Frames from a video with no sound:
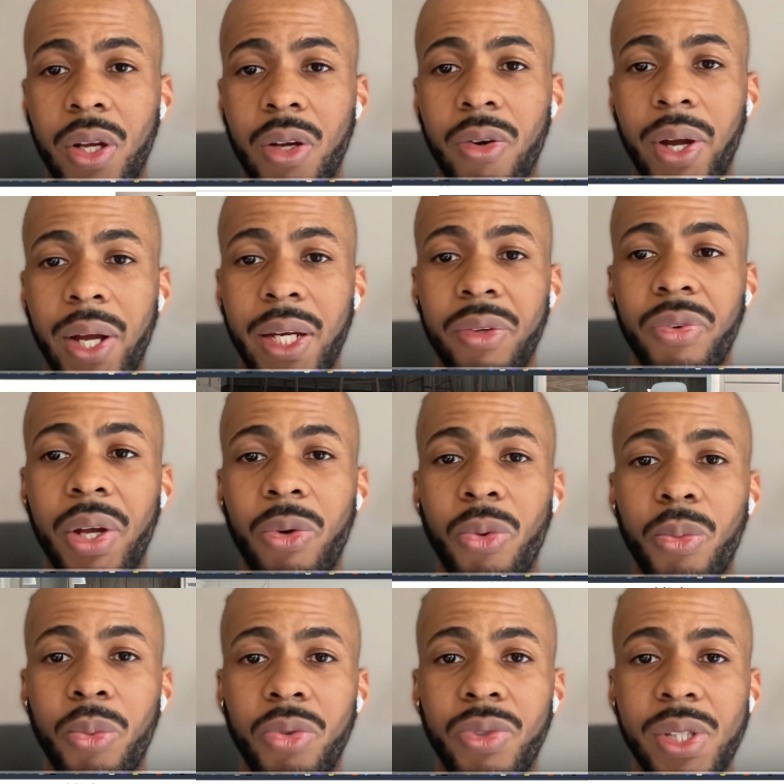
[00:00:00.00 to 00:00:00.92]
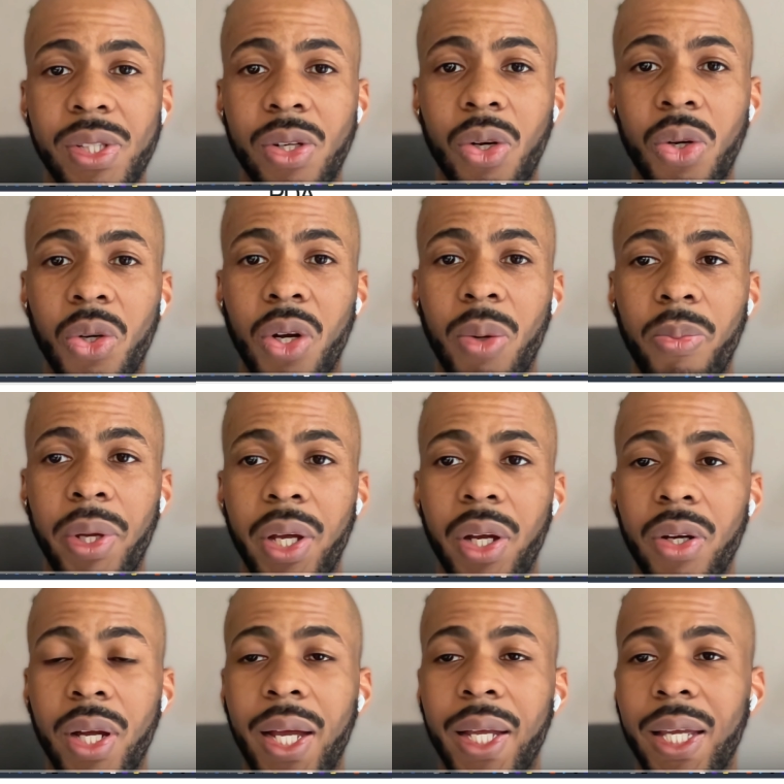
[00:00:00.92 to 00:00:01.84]
Right? I remove this logo up
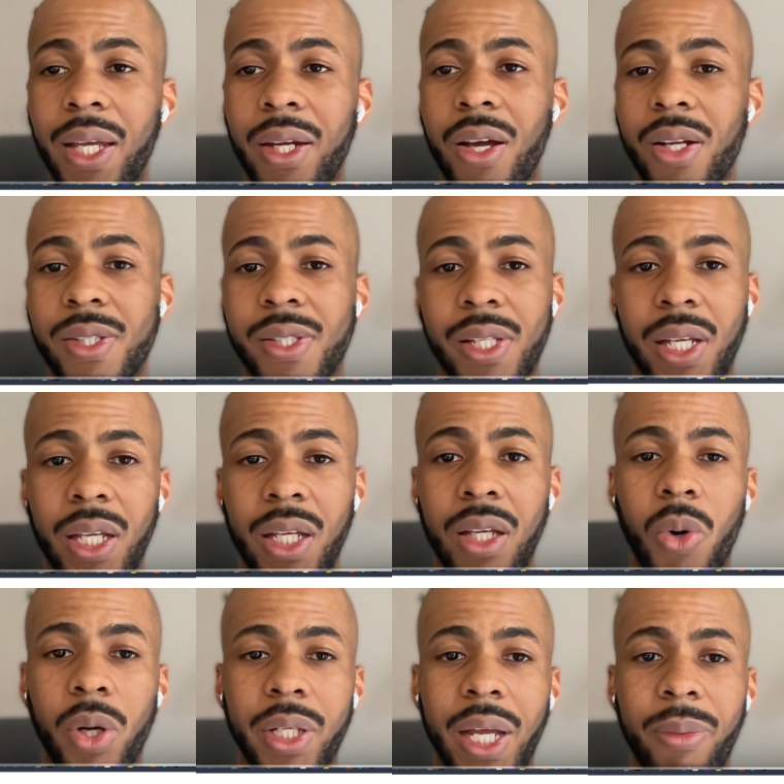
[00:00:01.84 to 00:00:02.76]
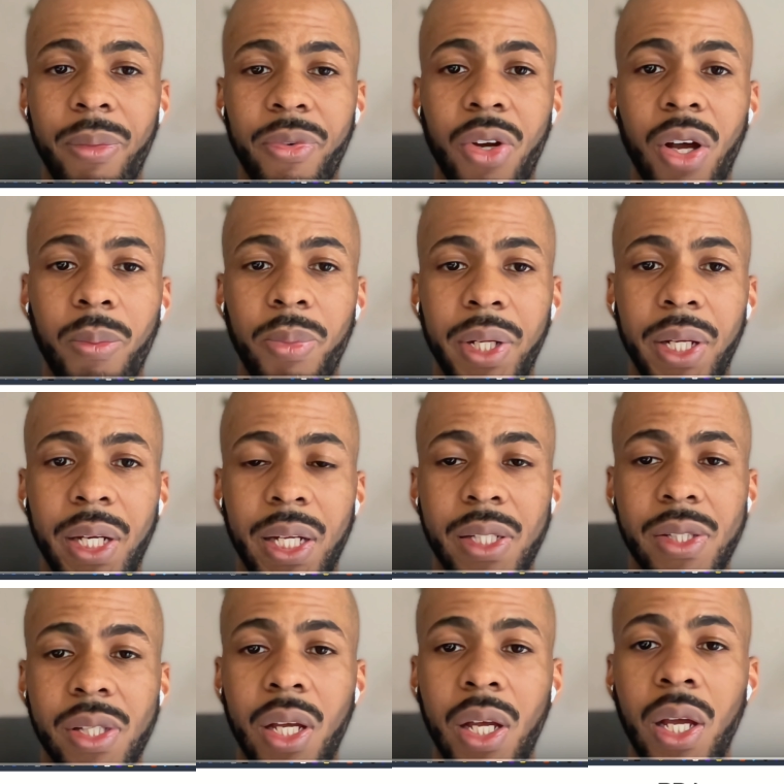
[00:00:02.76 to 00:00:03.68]
here, I cannot see what kind of company it
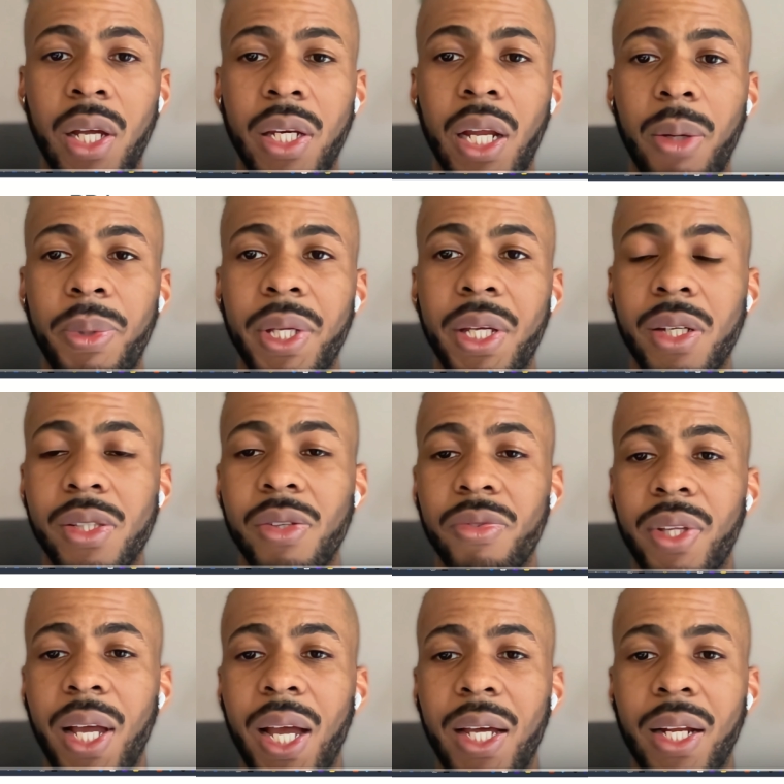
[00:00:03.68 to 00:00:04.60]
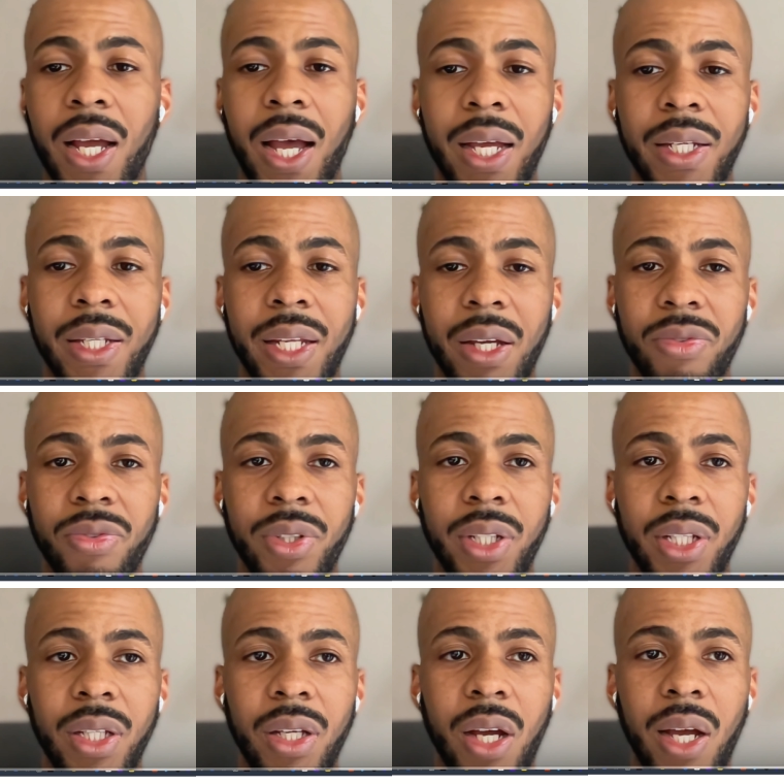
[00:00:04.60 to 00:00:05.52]
is. Now, because of that, I
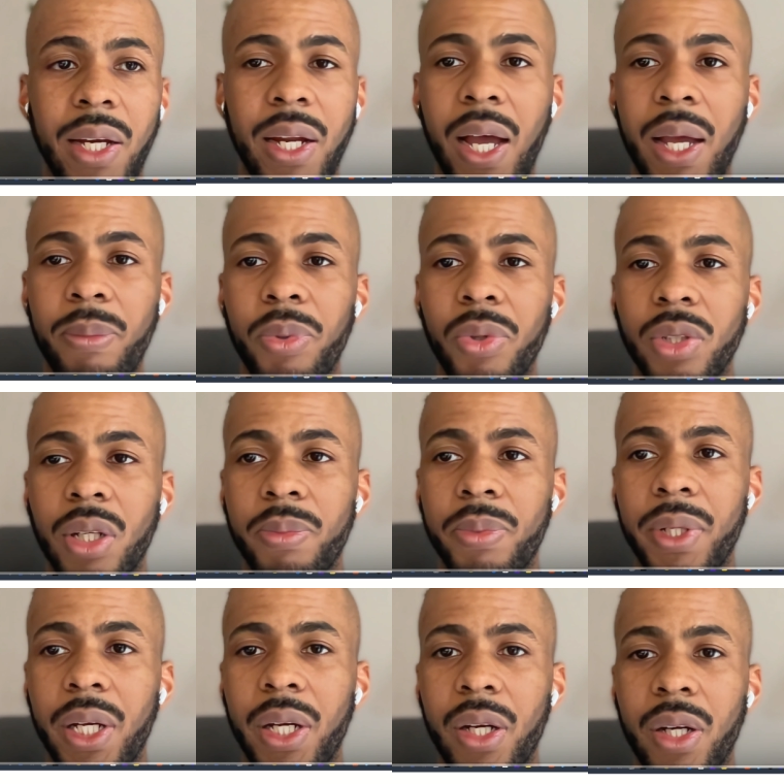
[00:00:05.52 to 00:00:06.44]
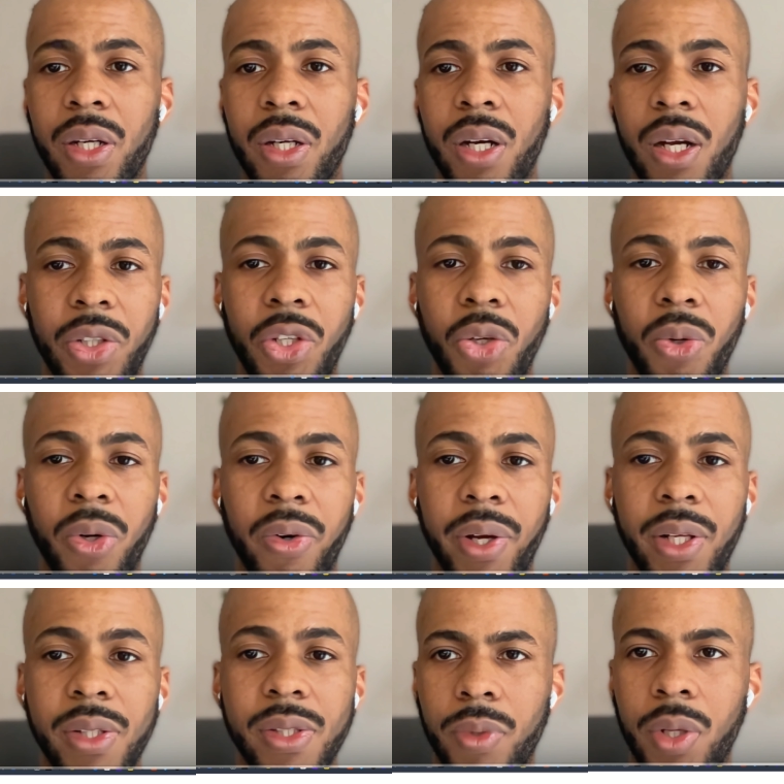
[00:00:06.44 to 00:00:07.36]
pull up their
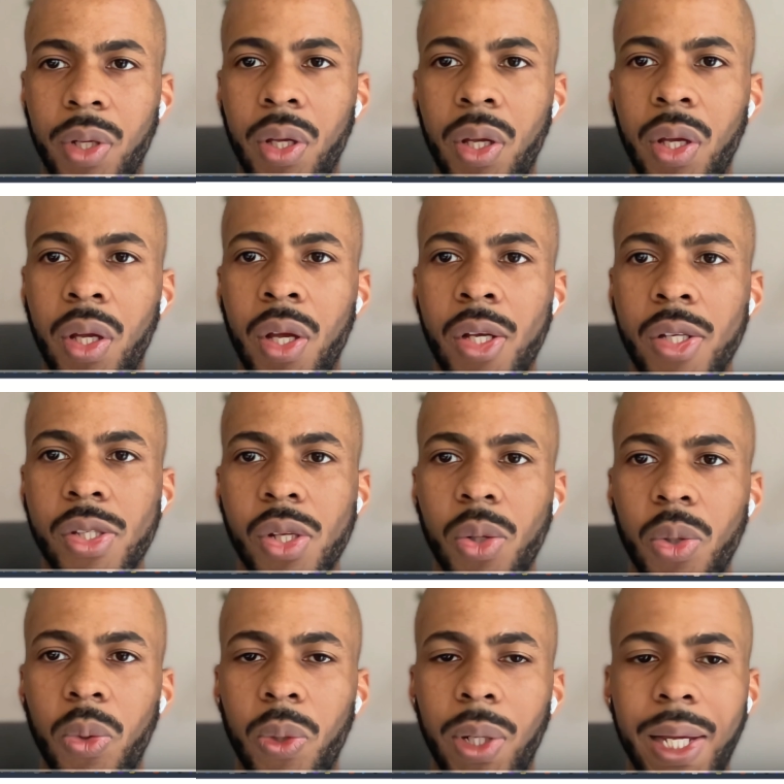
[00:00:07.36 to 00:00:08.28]
URLs. So